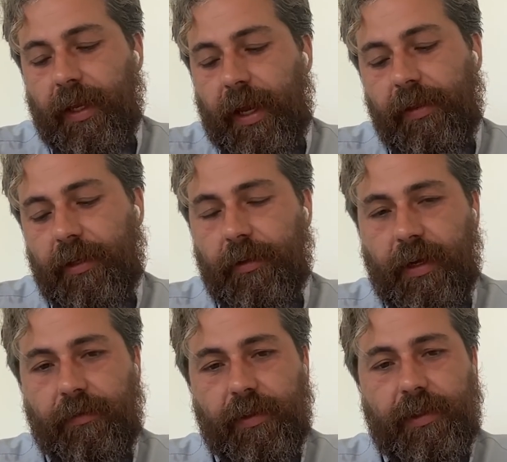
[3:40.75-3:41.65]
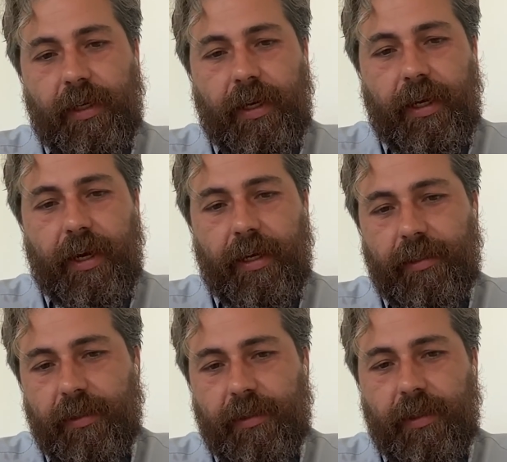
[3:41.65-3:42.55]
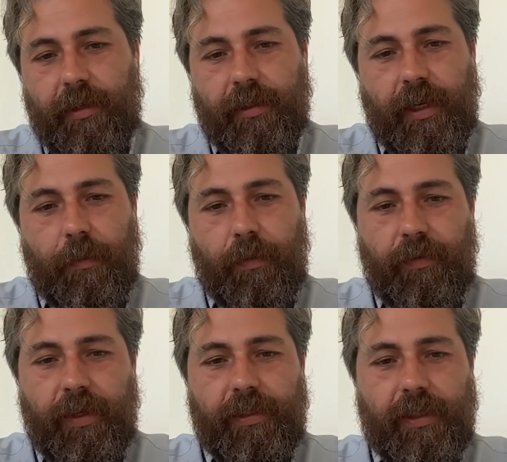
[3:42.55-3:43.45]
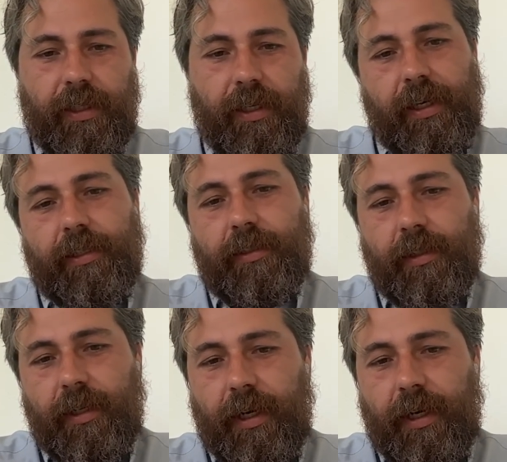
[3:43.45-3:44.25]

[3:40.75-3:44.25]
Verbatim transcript: and then you have this ai assistant on top of this that connects